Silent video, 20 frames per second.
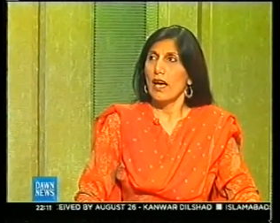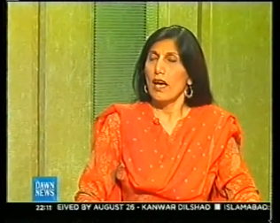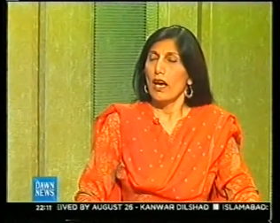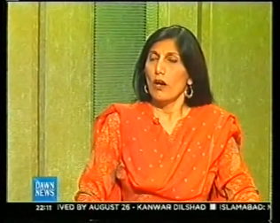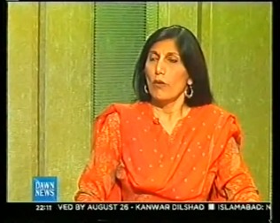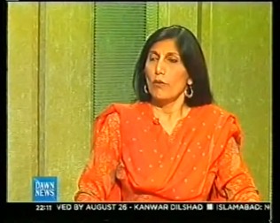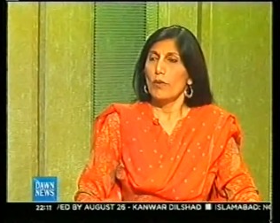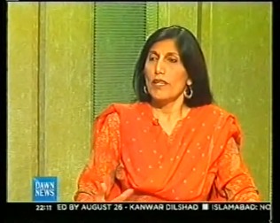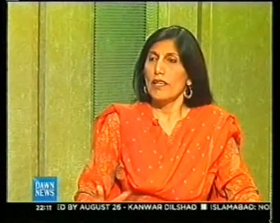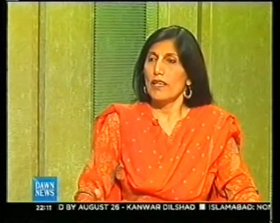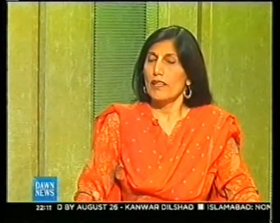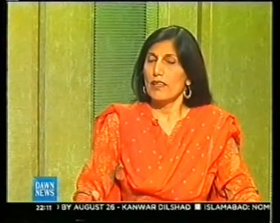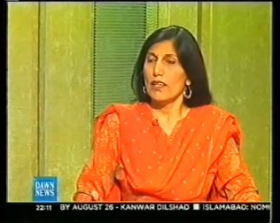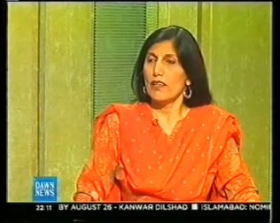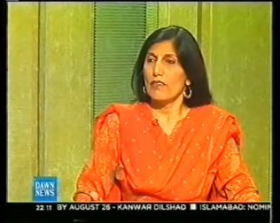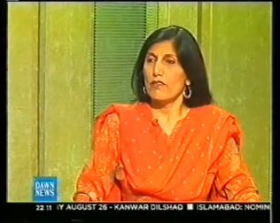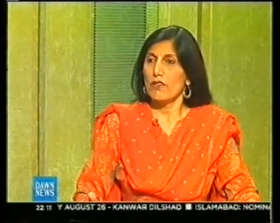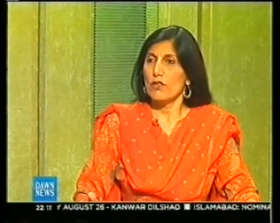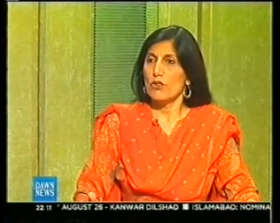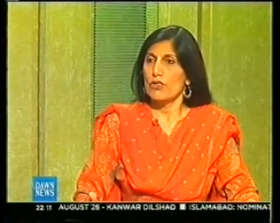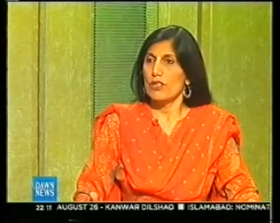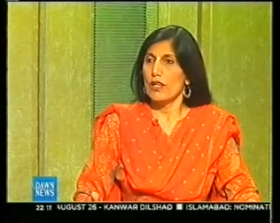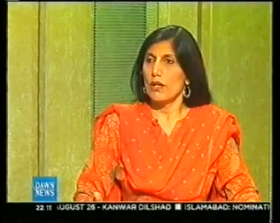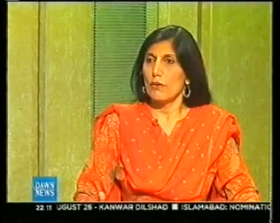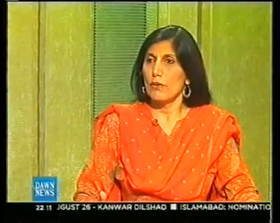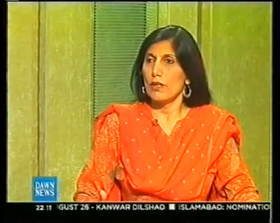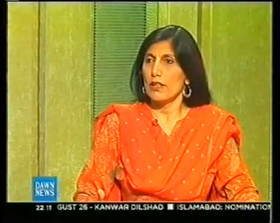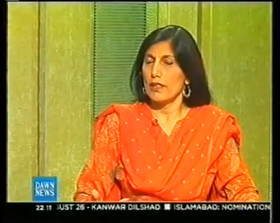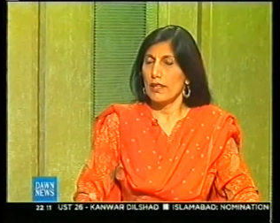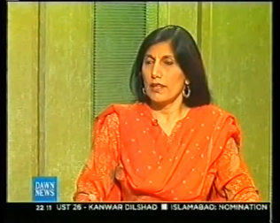we get confused and we
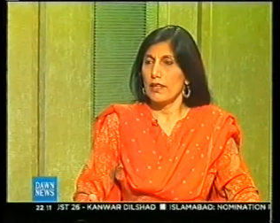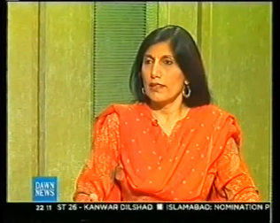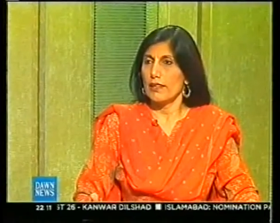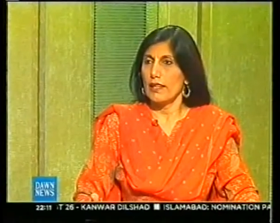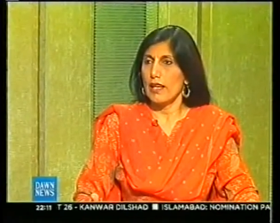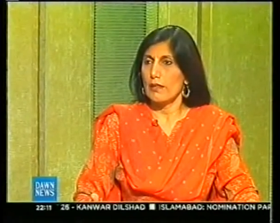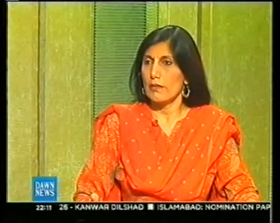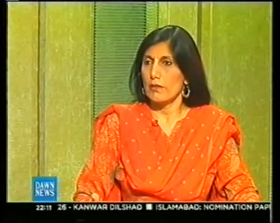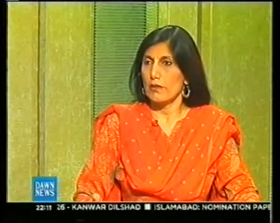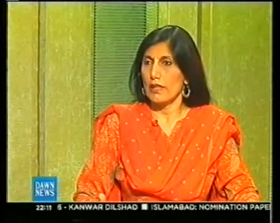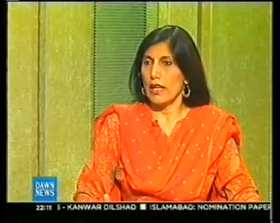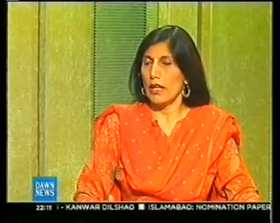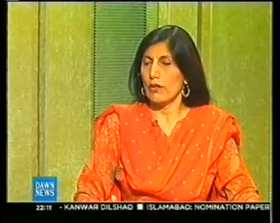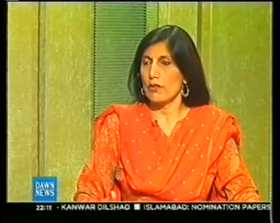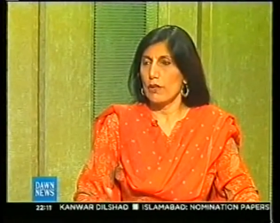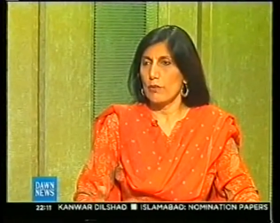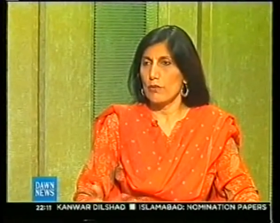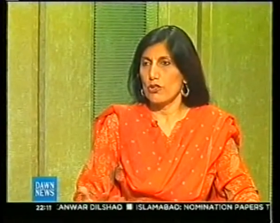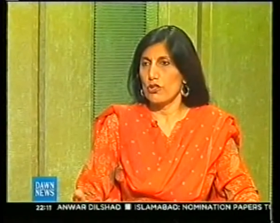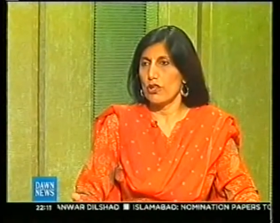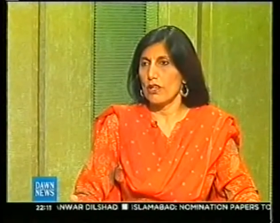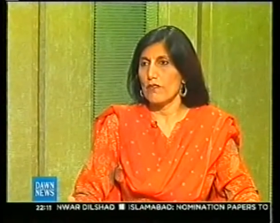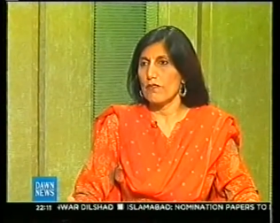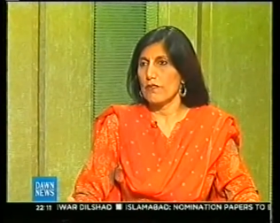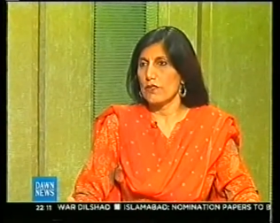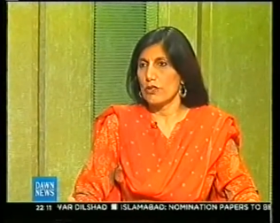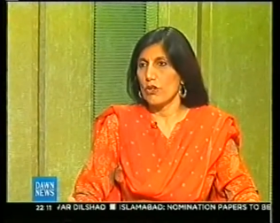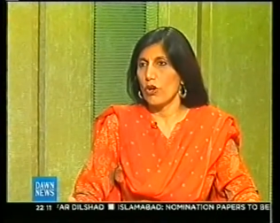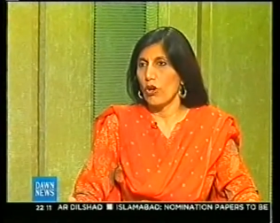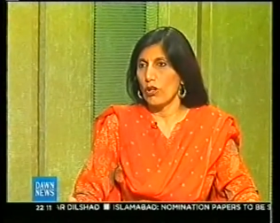think that now that Musharraf is
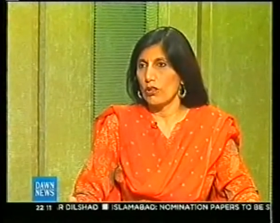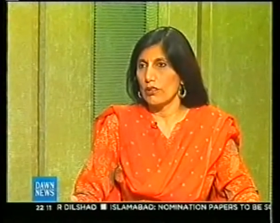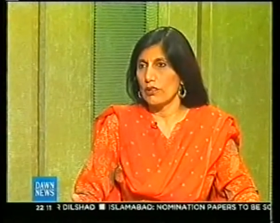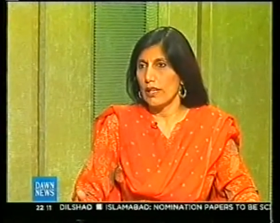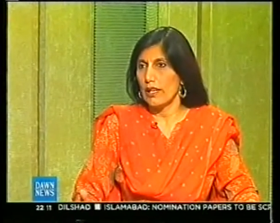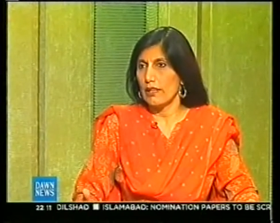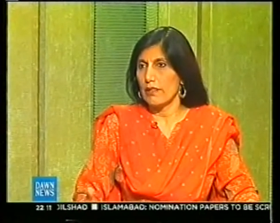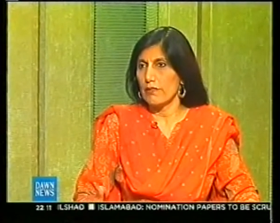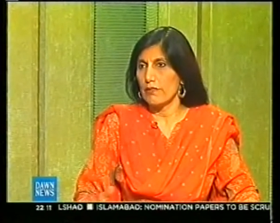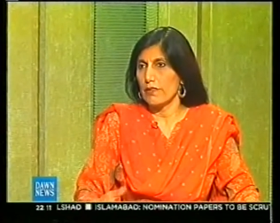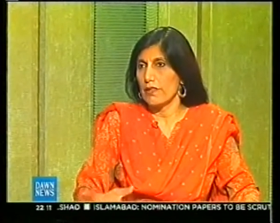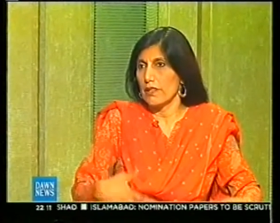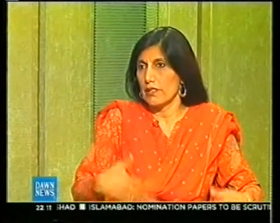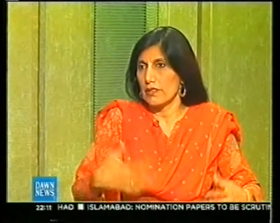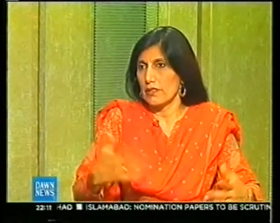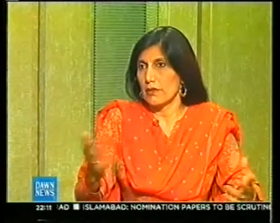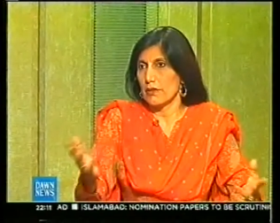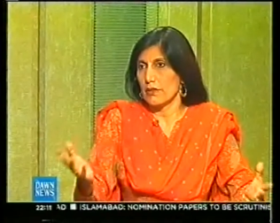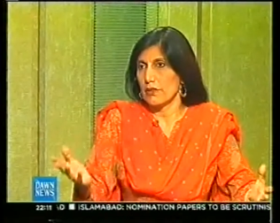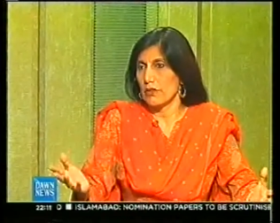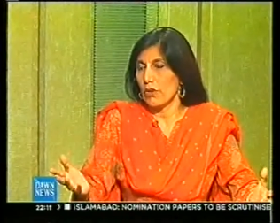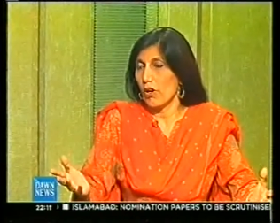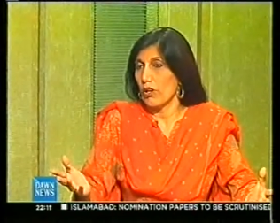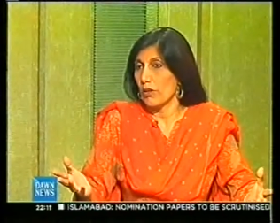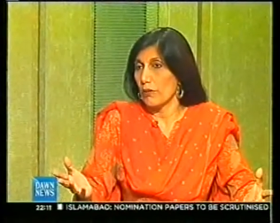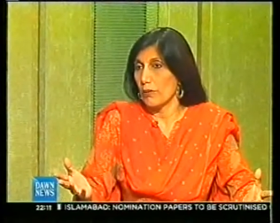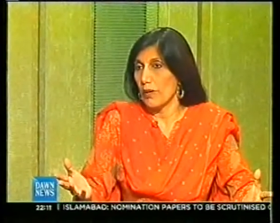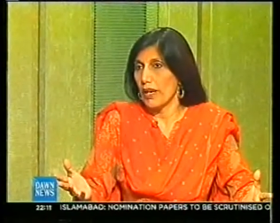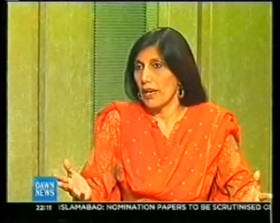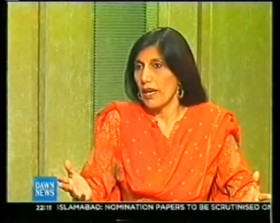gone, that fear is gone
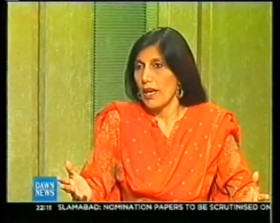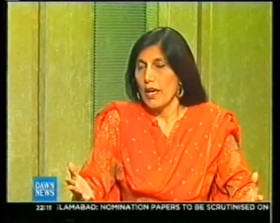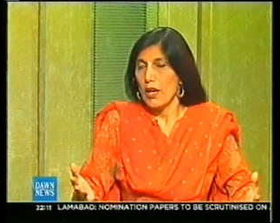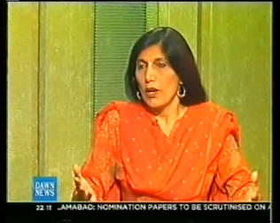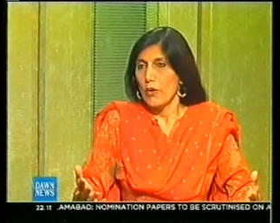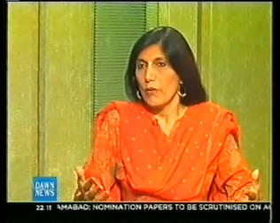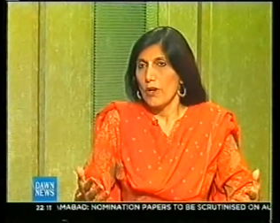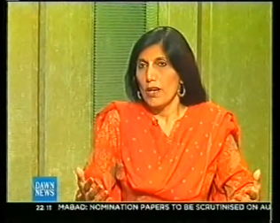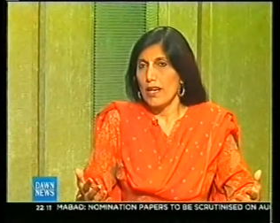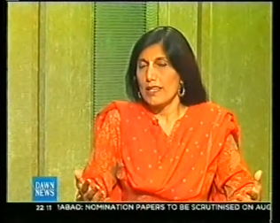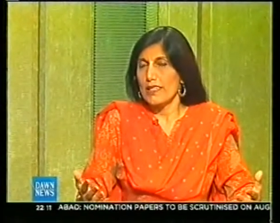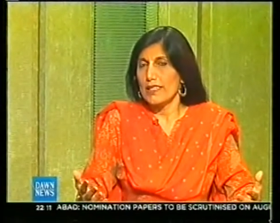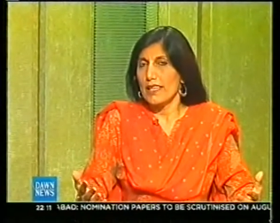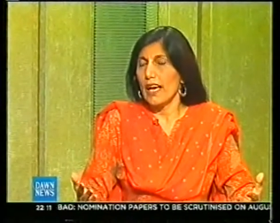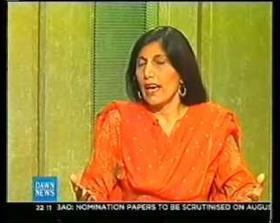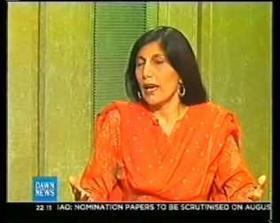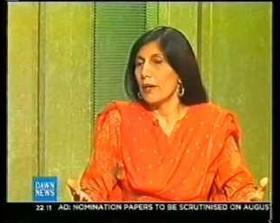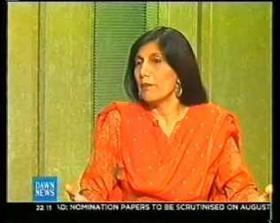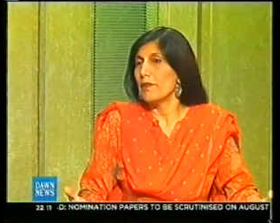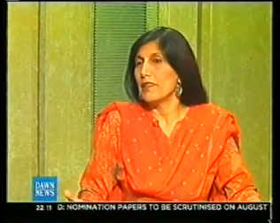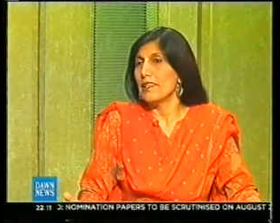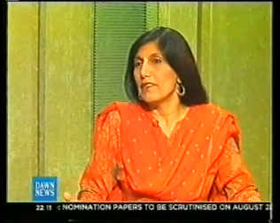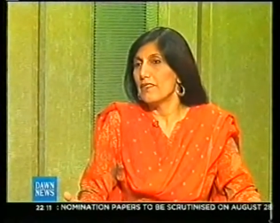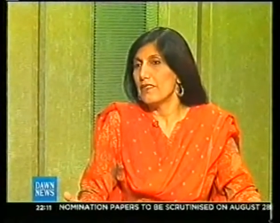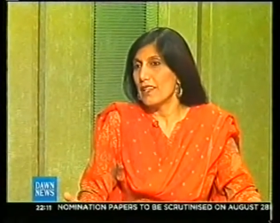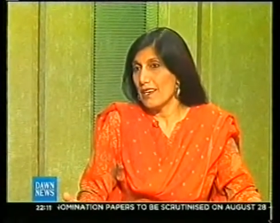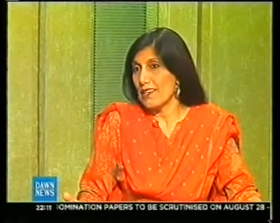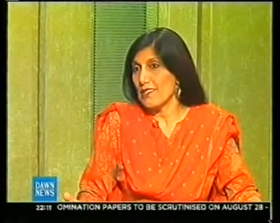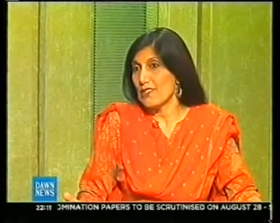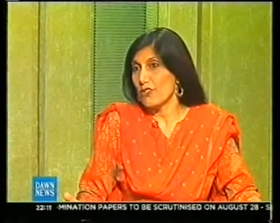away. Whereas I believe
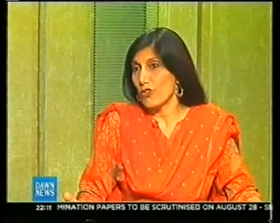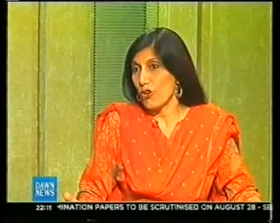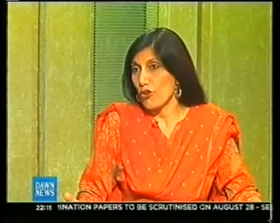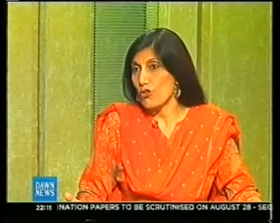that is not